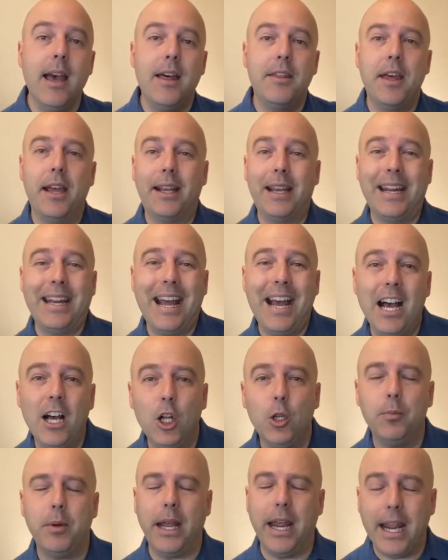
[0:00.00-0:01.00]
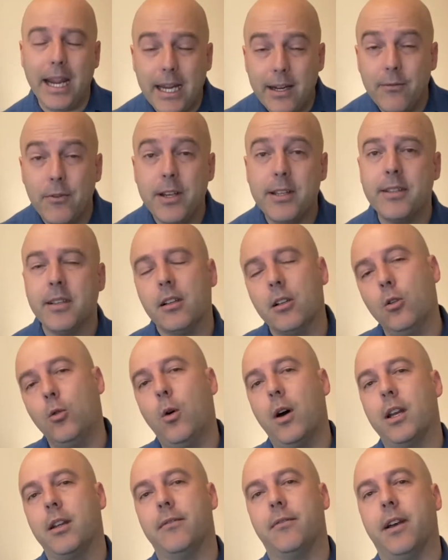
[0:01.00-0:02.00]
that can help every single
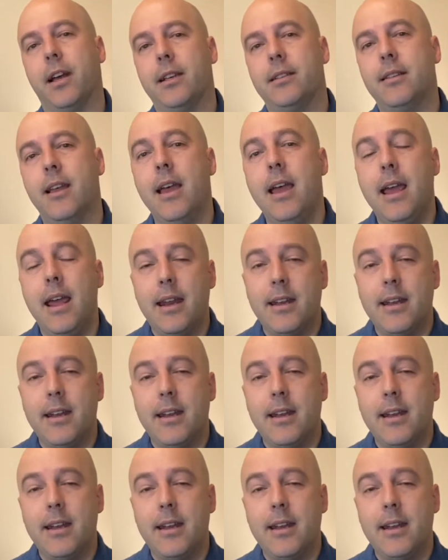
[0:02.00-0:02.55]
one of us